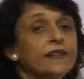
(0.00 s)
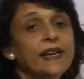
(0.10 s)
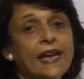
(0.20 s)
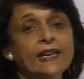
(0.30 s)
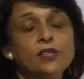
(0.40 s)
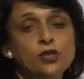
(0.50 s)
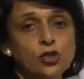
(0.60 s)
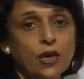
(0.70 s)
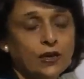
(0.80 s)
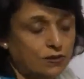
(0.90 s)
the
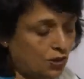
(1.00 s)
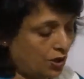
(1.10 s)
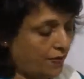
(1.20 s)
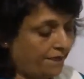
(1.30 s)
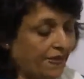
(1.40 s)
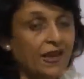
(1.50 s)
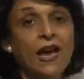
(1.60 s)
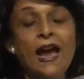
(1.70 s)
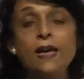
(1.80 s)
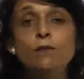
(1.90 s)
exchange
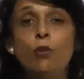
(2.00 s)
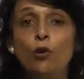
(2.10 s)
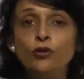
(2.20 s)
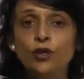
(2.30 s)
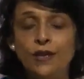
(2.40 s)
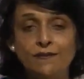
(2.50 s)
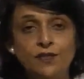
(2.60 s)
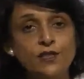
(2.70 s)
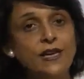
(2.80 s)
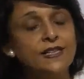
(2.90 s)
at both the
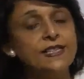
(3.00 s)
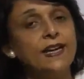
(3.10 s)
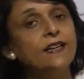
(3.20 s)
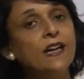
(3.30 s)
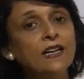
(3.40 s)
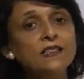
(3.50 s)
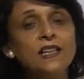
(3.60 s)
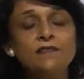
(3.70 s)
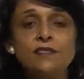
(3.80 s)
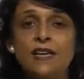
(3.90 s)
levels, that is at lung
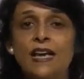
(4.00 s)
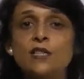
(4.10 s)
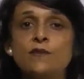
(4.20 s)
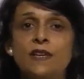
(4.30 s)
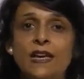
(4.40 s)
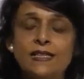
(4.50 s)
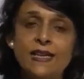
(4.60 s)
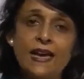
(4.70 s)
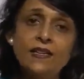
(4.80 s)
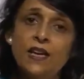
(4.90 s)
level as well as
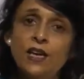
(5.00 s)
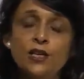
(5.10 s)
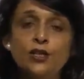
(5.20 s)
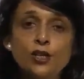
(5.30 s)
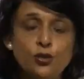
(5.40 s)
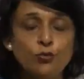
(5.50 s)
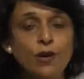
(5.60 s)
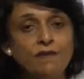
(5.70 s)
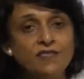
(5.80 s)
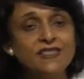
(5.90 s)
at tissue
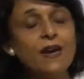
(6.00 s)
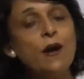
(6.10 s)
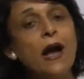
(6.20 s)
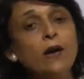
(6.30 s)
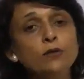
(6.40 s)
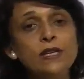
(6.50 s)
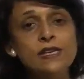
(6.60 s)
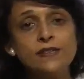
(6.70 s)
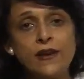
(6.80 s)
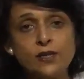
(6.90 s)
level. Now, how
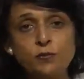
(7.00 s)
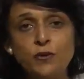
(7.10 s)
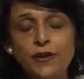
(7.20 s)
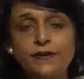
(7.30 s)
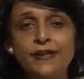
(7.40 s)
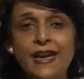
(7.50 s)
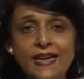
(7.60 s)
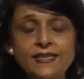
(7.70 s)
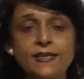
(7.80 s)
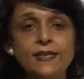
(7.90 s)
these respiratory
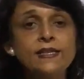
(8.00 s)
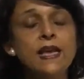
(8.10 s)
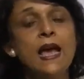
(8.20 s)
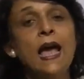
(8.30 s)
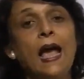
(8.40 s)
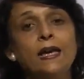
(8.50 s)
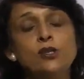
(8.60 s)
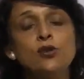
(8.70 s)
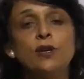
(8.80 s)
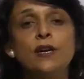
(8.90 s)
gases
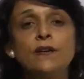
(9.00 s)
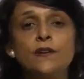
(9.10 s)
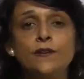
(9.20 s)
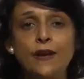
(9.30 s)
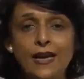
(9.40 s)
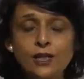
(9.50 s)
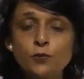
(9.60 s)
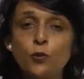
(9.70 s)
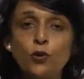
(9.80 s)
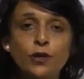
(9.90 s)
actually get
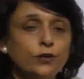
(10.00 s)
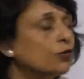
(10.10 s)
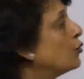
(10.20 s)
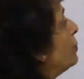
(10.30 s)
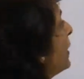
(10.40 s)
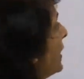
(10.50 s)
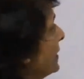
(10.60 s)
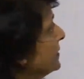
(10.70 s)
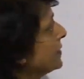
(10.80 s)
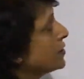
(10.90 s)
transported through blood,
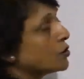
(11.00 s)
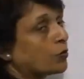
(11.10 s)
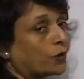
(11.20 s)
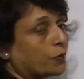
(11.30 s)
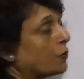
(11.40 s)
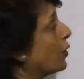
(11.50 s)
this is what we